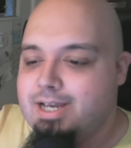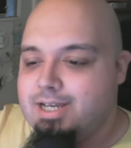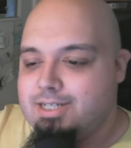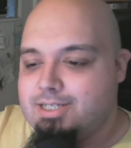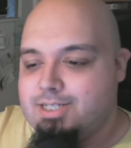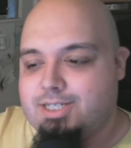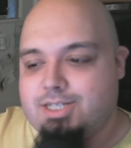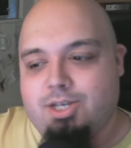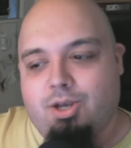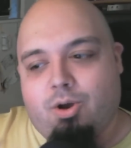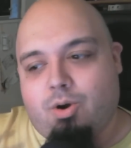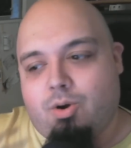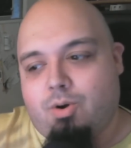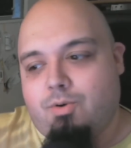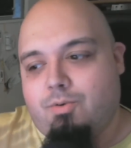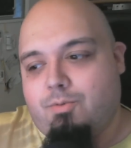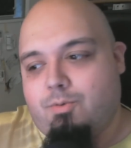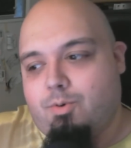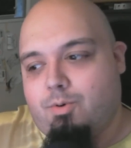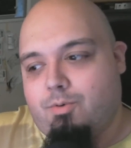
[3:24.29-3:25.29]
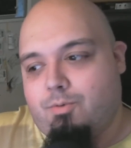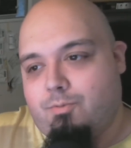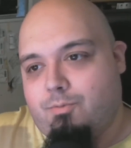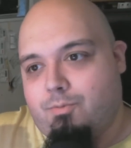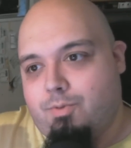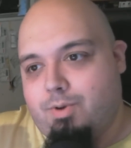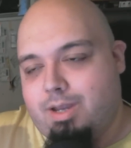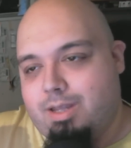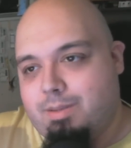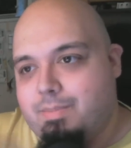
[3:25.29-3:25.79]
So,
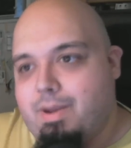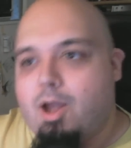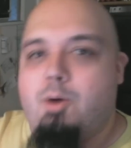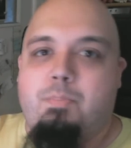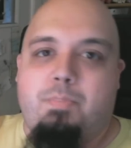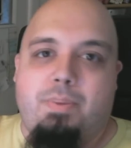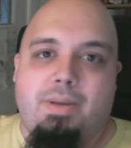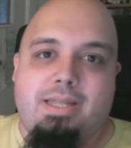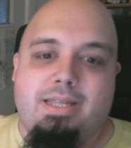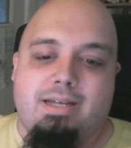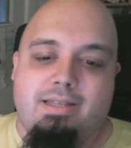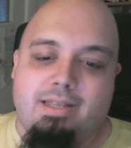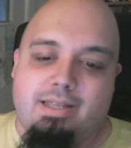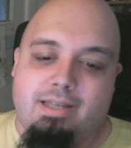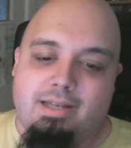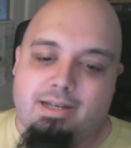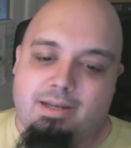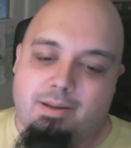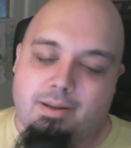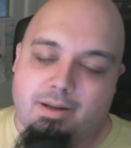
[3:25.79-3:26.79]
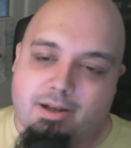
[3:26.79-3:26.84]
in my opinion,